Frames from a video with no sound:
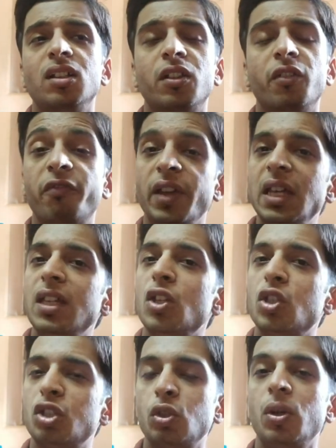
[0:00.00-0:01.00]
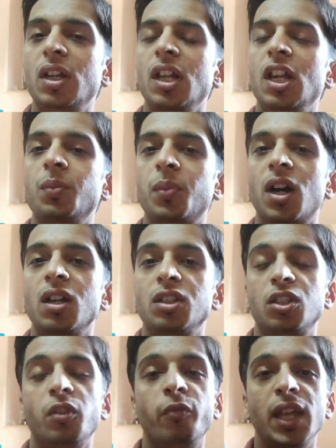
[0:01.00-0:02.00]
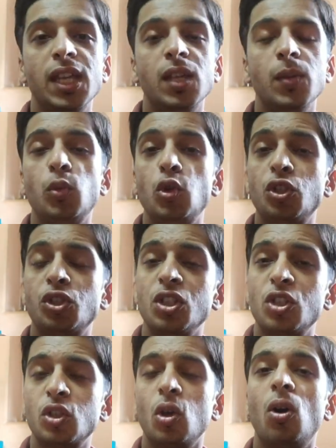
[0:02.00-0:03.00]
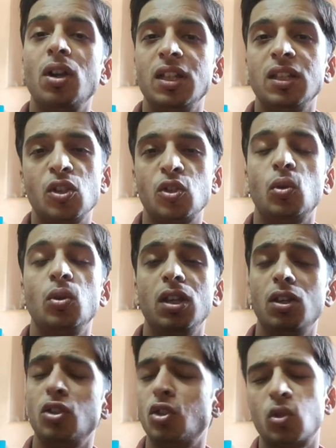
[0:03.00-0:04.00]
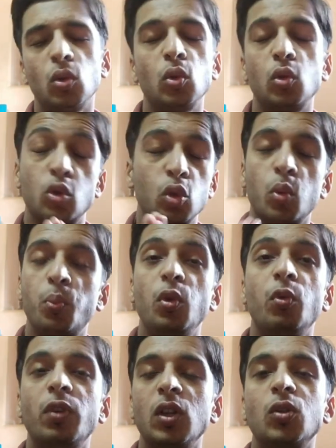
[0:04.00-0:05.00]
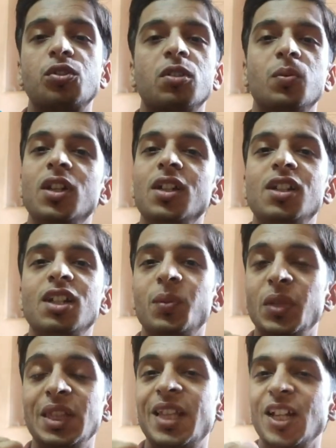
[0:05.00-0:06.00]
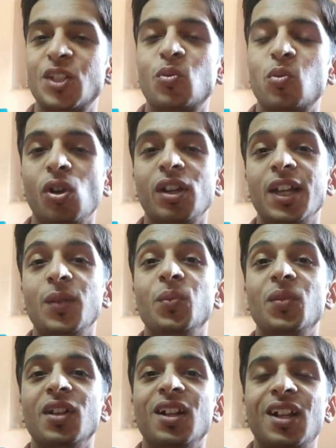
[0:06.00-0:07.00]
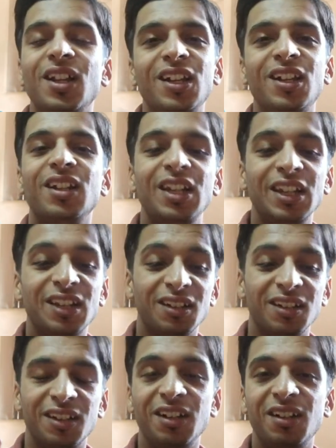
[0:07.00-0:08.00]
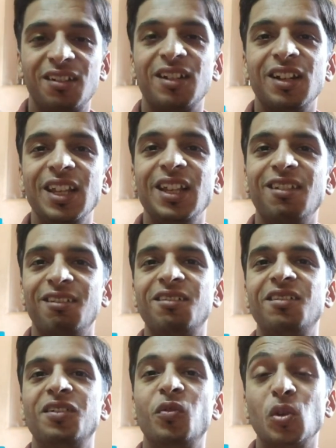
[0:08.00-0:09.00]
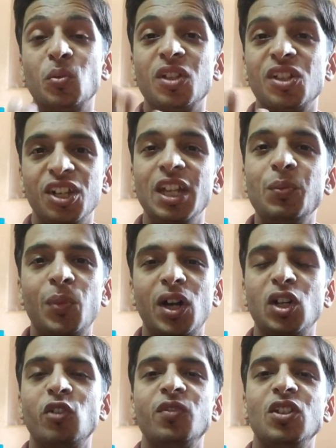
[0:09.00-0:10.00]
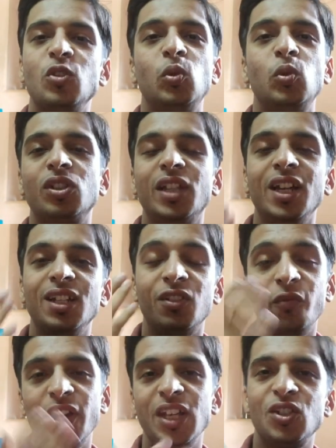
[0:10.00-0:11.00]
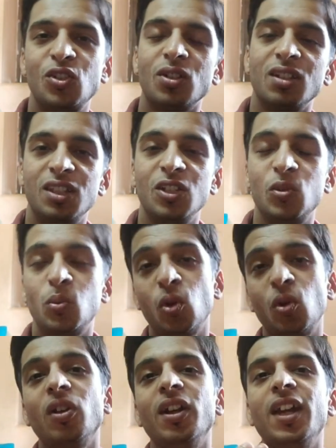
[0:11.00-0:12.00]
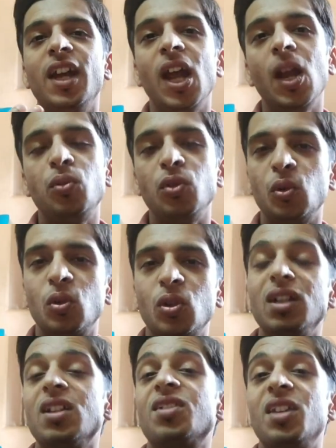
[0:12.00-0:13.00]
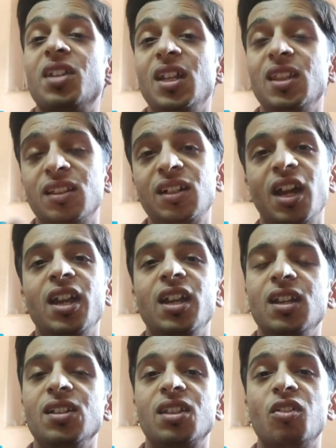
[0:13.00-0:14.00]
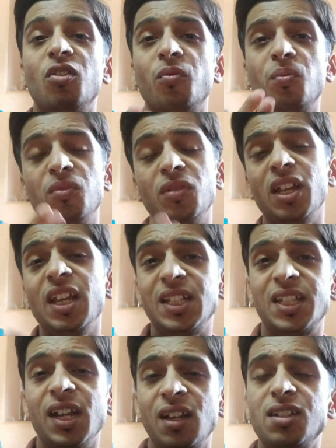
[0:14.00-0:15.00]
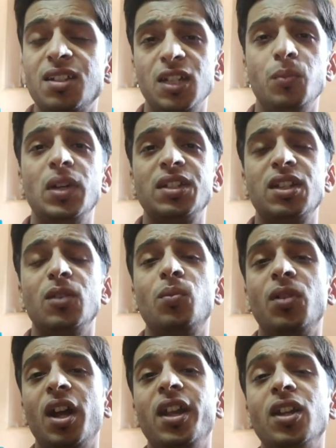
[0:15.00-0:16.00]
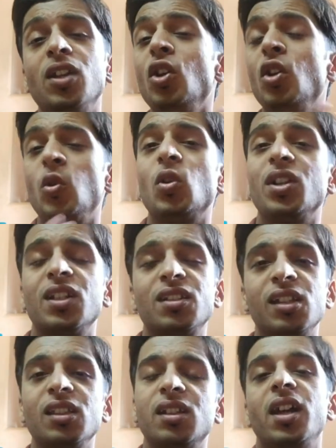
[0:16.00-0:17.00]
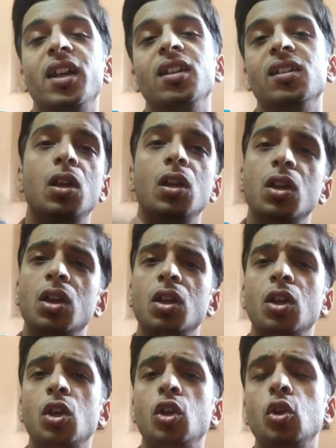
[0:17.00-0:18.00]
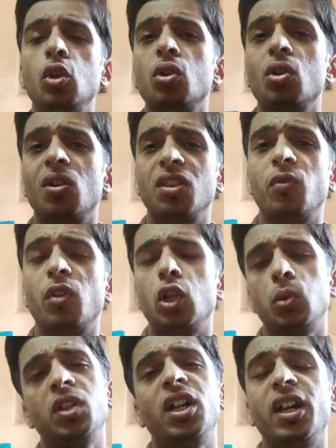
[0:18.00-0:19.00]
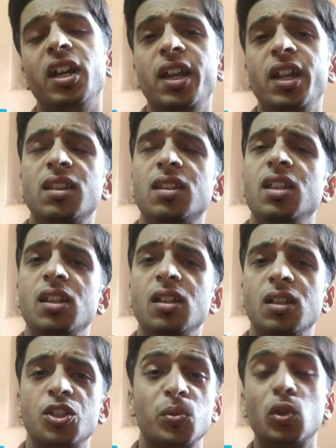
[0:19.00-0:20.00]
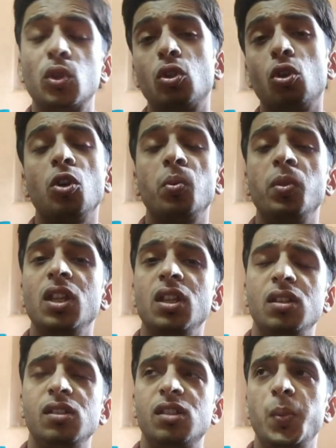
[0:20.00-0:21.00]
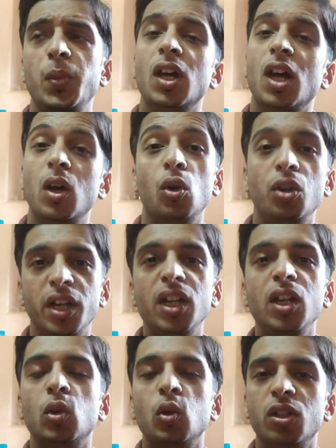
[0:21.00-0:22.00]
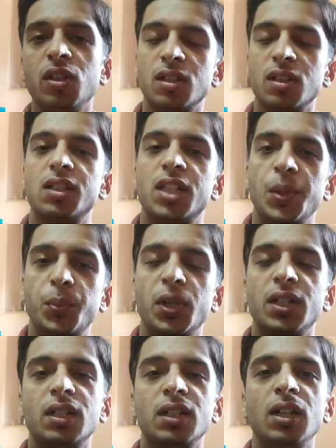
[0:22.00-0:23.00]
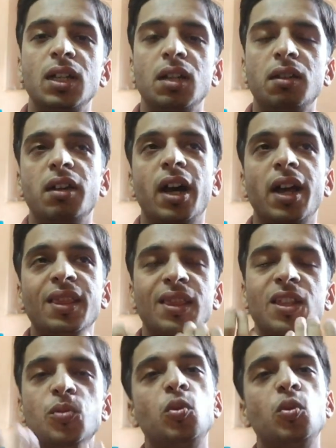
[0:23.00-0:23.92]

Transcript: the way storytelling part the way he puts his thought in the story is so so pure awesome i mean that's what i'm literally literally uh, one of the gem part of this book that the way st- this book helps you to understand the kindness the exactly step by step guide to understand the kindness you know the, one of the great thing this book taught me is i mean i already know this concept but I, this